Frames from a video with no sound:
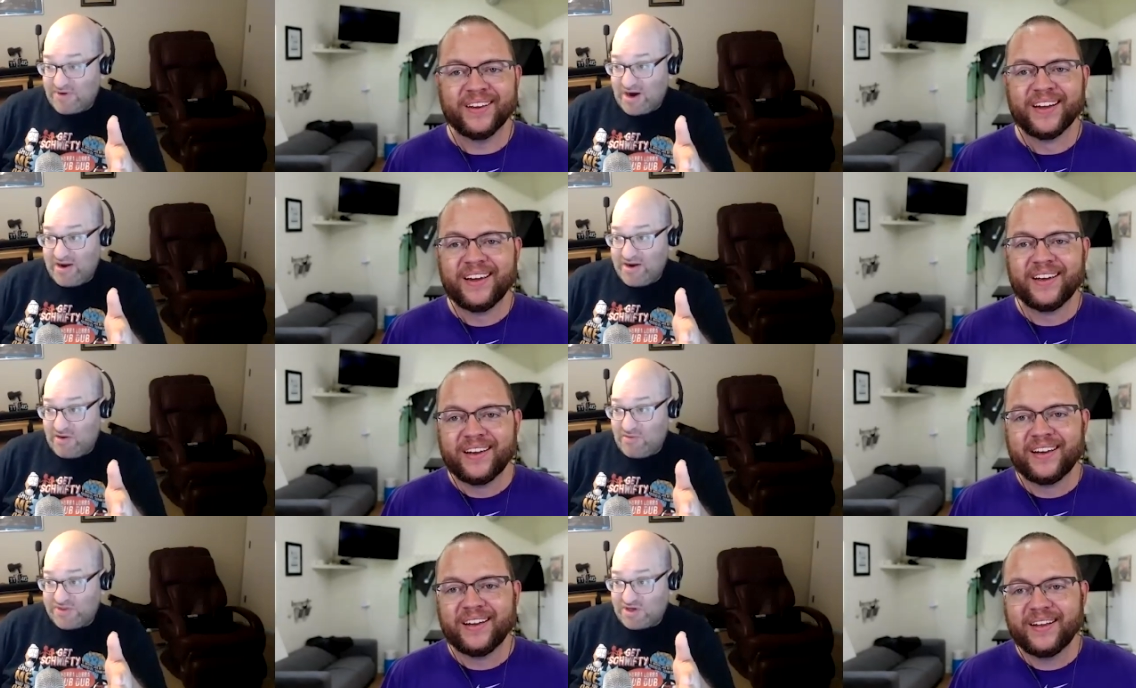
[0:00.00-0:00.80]
Speaker 1: uh, pro- you know,
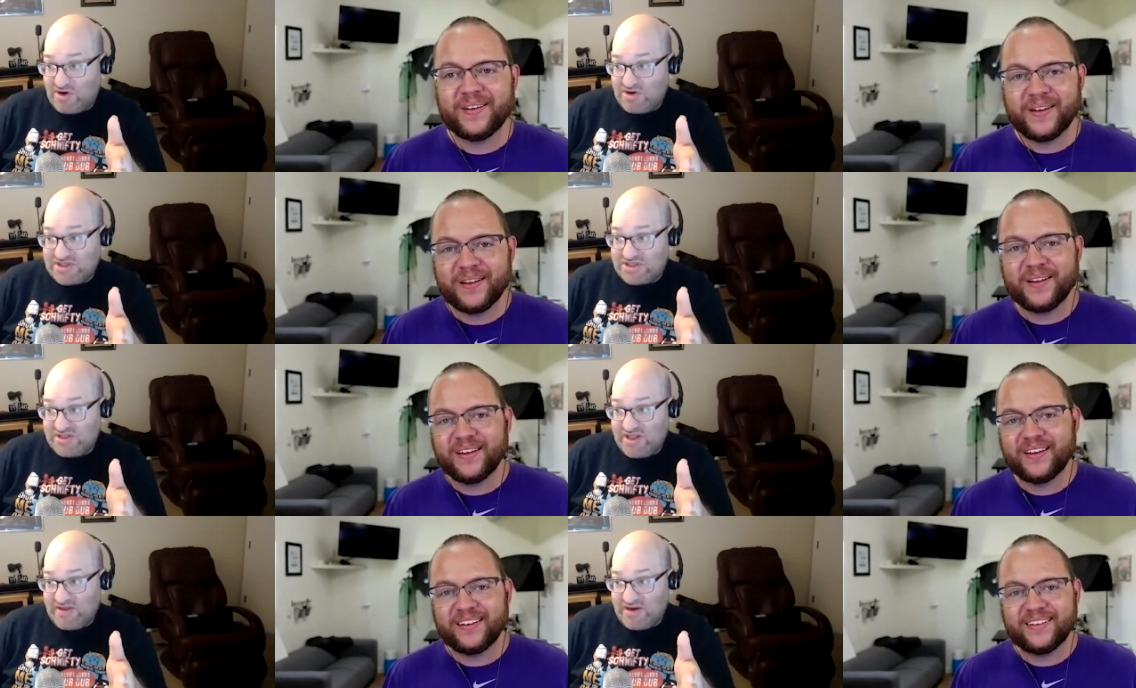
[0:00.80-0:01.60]
with the codes that,
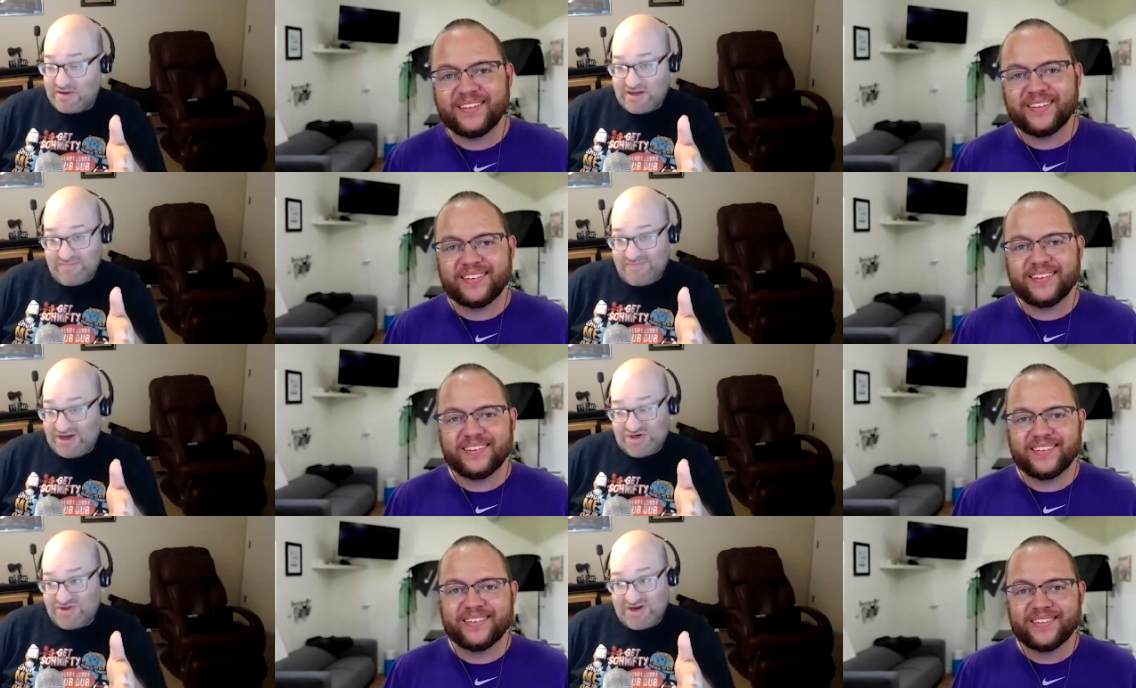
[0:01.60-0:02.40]
that, you know, make
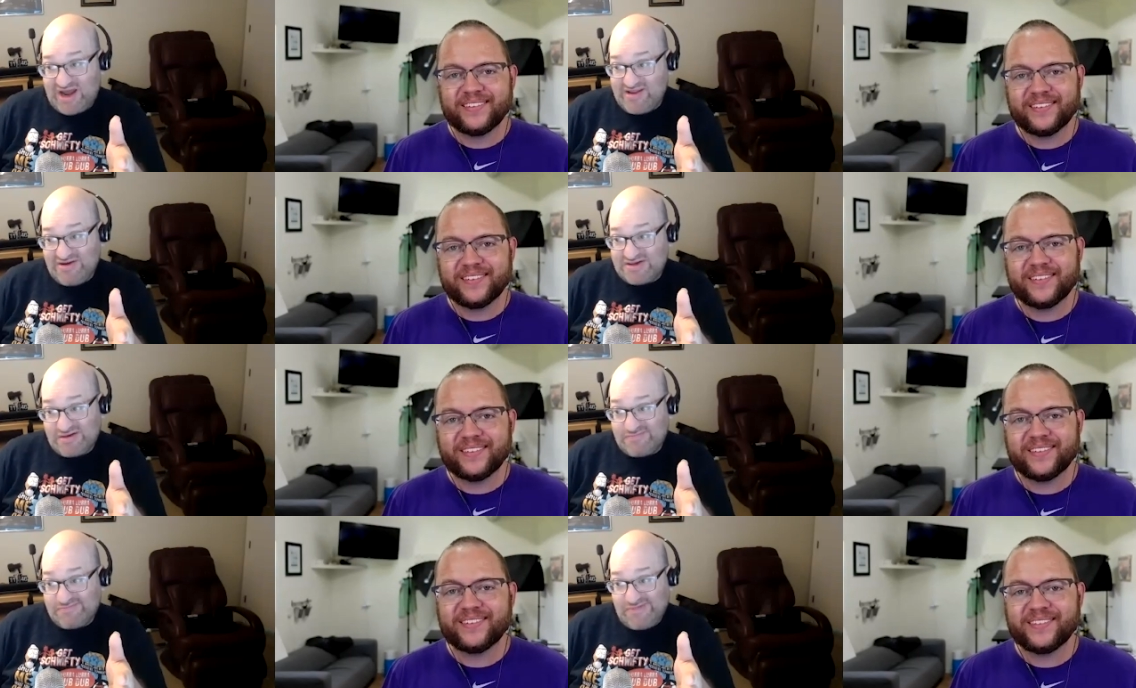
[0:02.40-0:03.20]
sure they're not
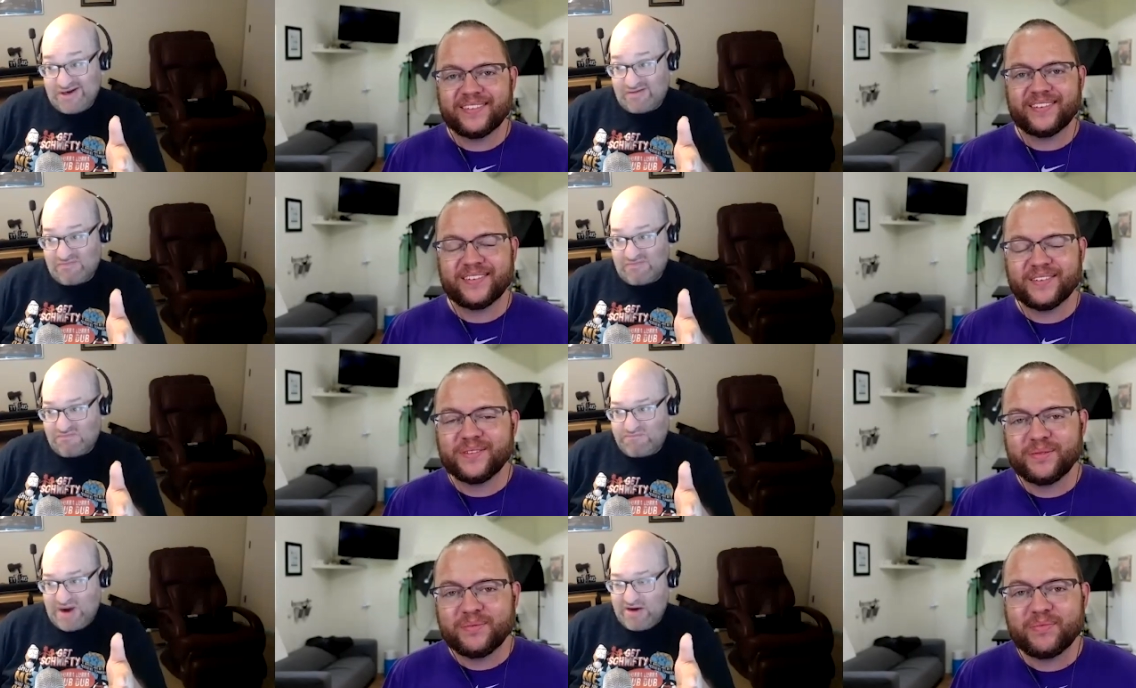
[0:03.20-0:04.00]
using, you know,
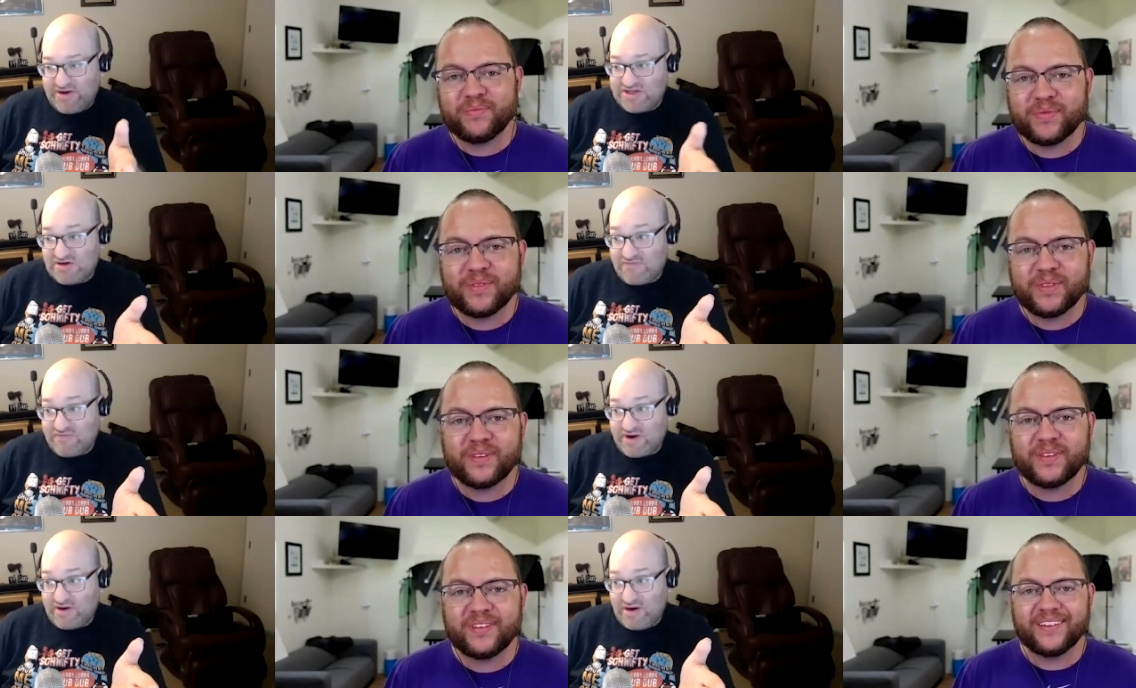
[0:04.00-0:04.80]
pirated
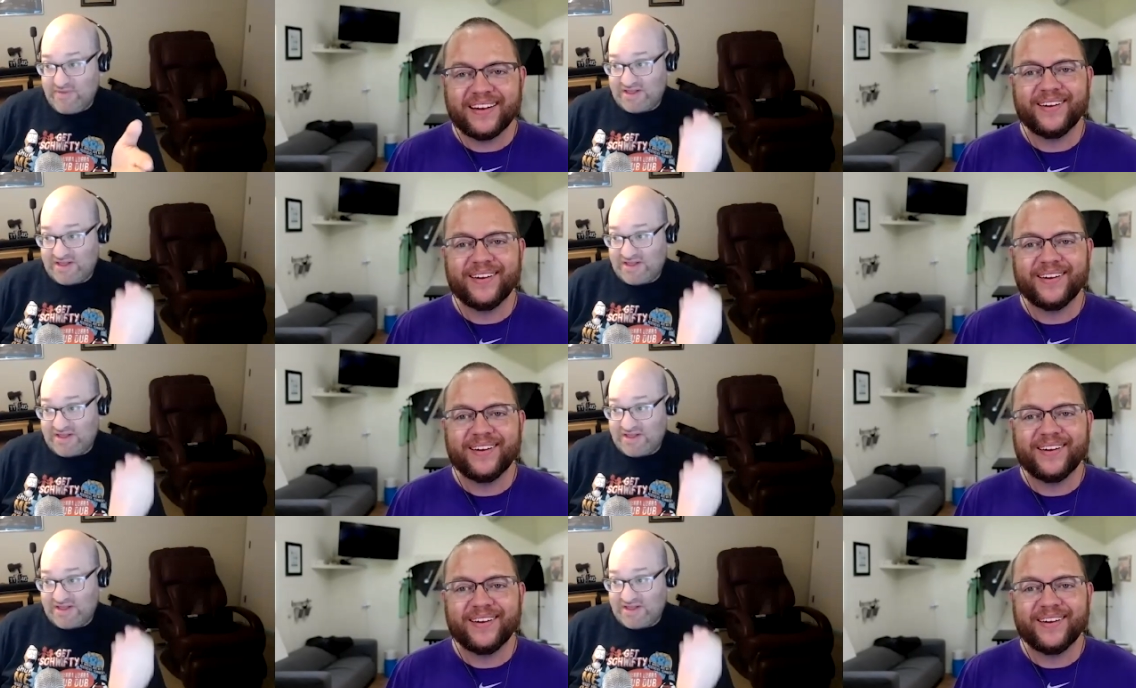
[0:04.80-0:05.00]
software. I mean, that's,